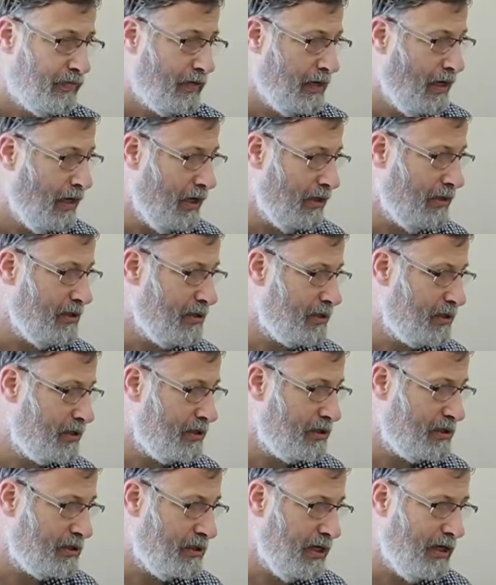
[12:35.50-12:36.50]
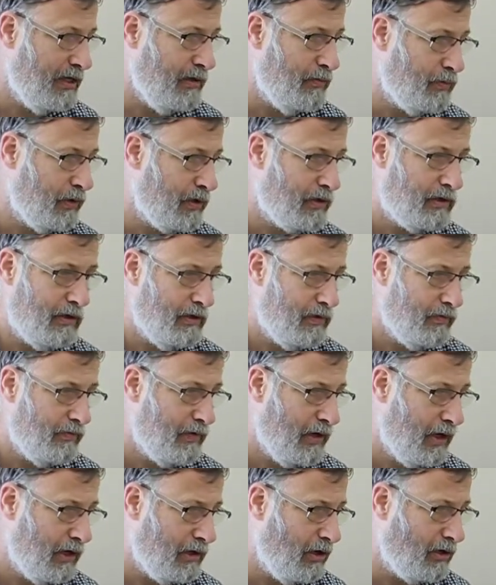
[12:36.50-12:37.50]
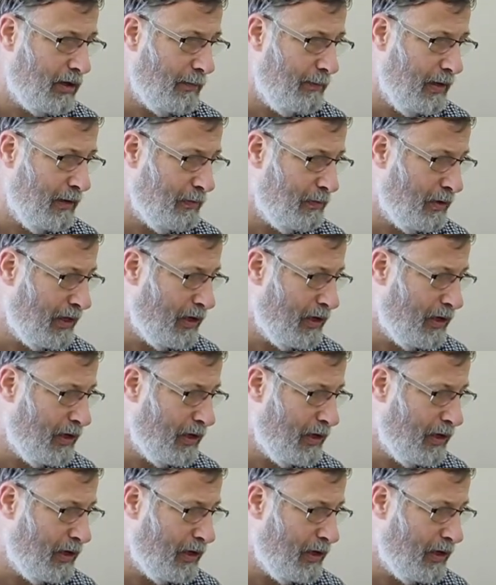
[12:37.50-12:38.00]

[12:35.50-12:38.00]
And it's the same with a lot of people.